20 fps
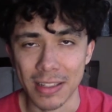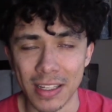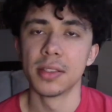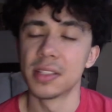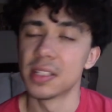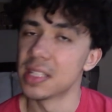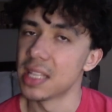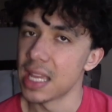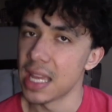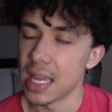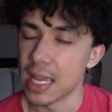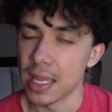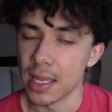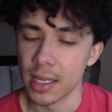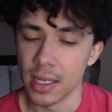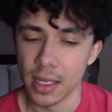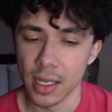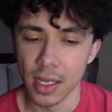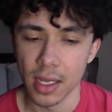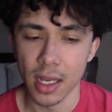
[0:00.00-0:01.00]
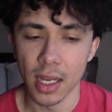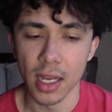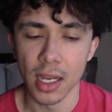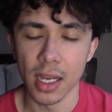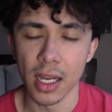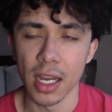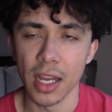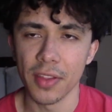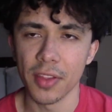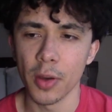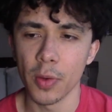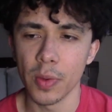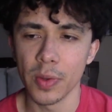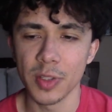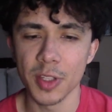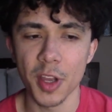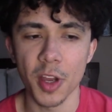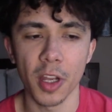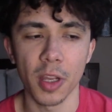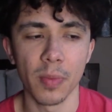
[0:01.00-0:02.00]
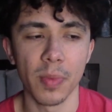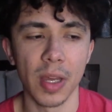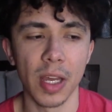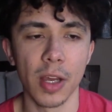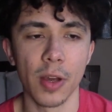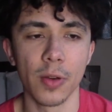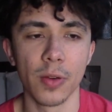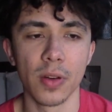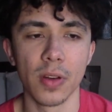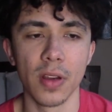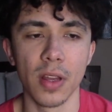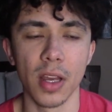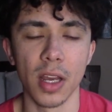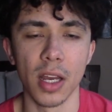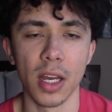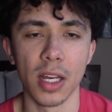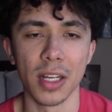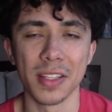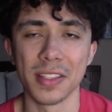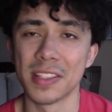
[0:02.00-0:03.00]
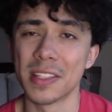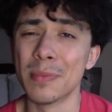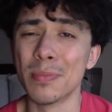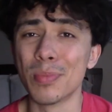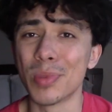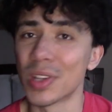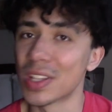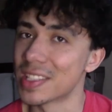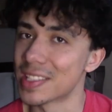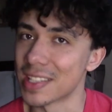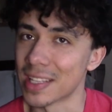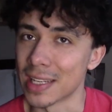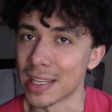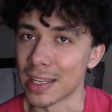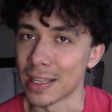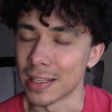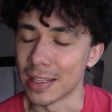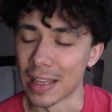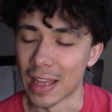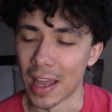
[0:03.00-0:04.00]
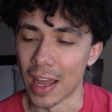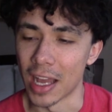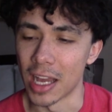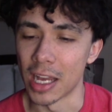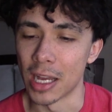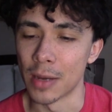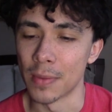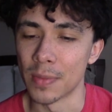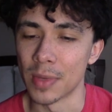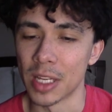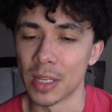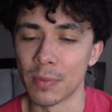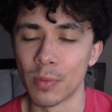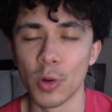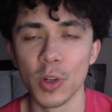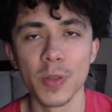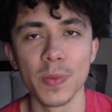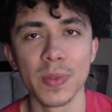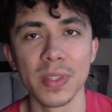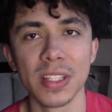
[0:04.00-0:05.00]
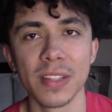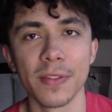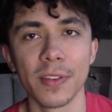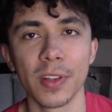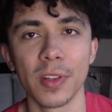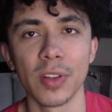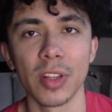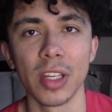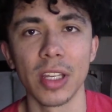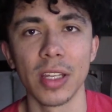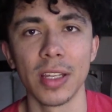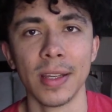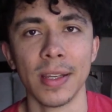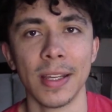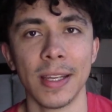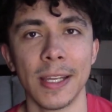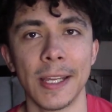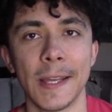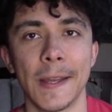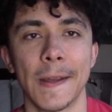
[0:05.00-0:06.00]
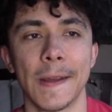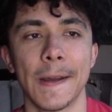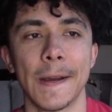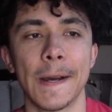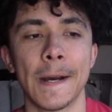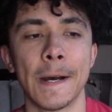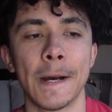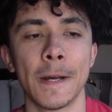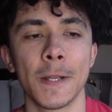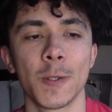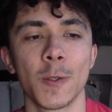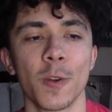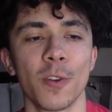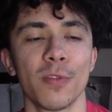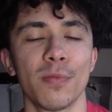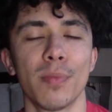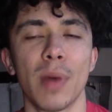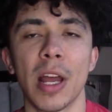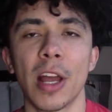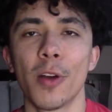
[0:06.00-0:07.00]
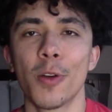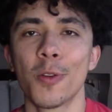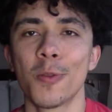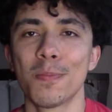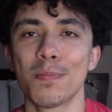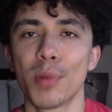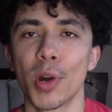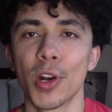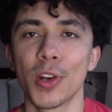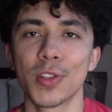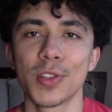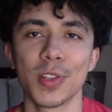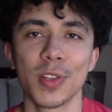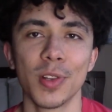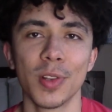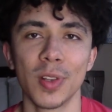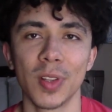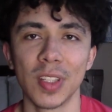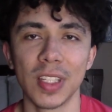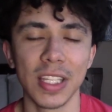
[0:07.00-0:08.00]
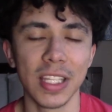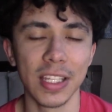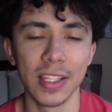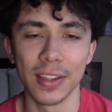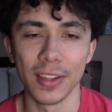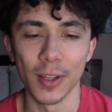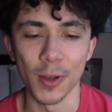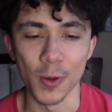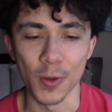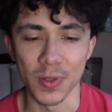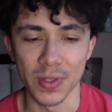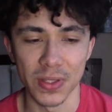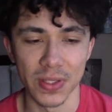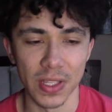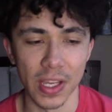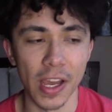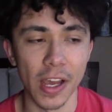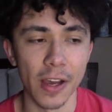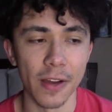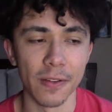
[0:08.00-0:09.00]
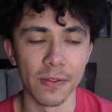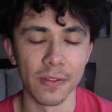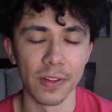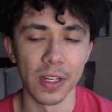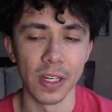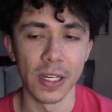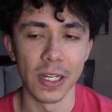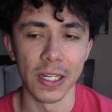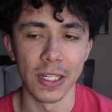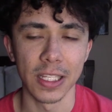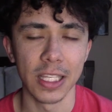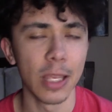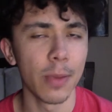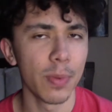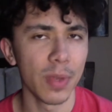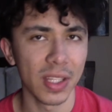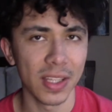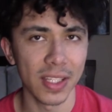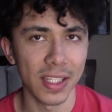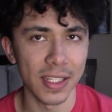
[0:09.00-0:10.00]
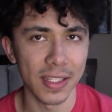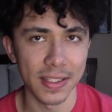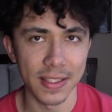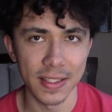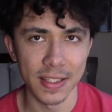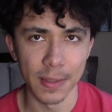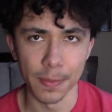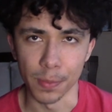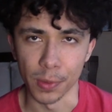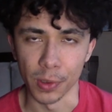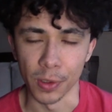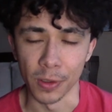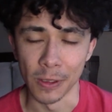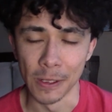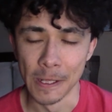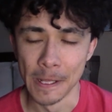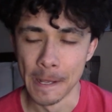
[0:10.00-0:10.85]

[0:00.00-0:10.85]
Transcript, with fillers: Today, uh, I thought we would talk about uh, simplicity, um, and more specifically, uh, sort of my own personal ethos of uh, keeping things simple.